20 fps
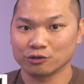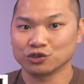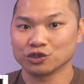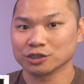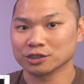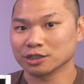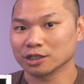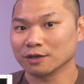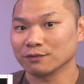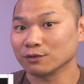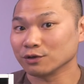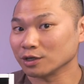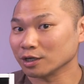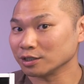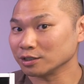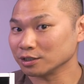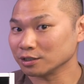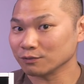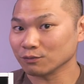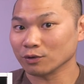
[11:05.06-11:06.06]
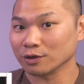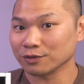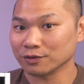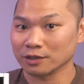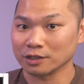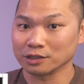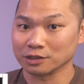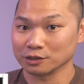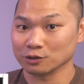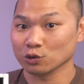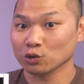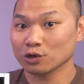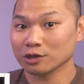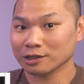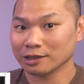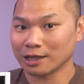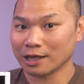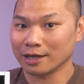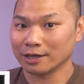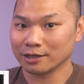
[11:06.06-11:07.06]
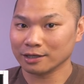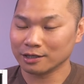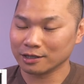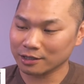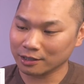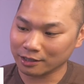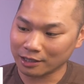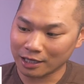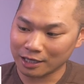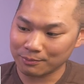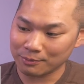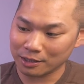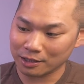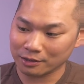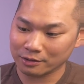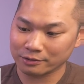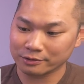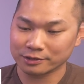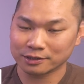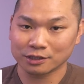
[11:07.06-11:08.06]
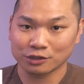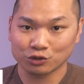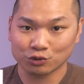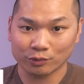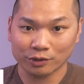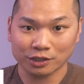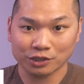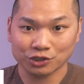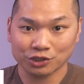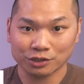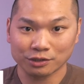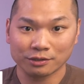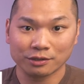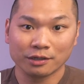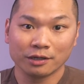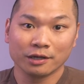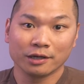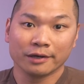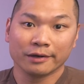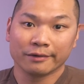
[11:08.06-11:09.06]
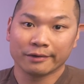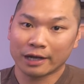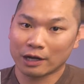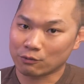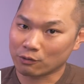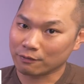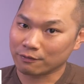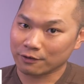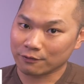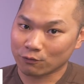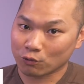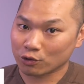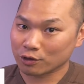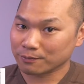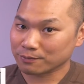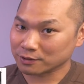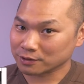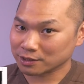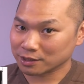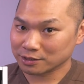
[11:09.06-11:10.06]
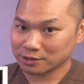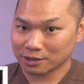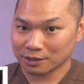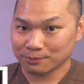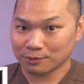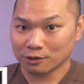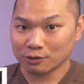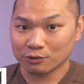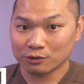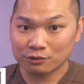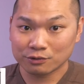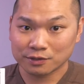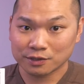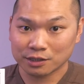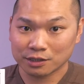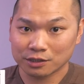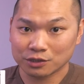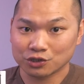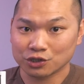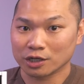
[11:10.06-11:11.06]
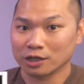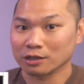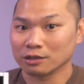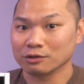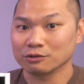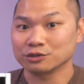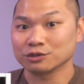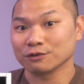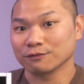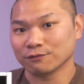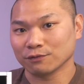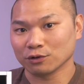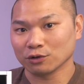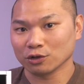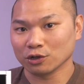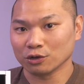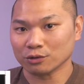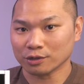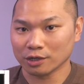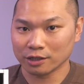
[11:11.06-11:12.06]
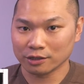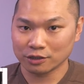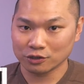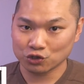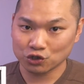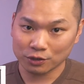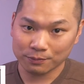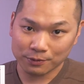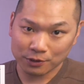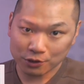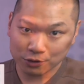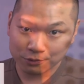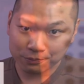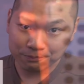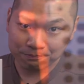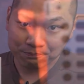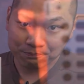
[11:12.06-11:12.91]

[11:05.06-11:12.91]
just to give you an idea of what things look like in a gaming situation at roughly 40% CPU usage and close to full load on the GPU.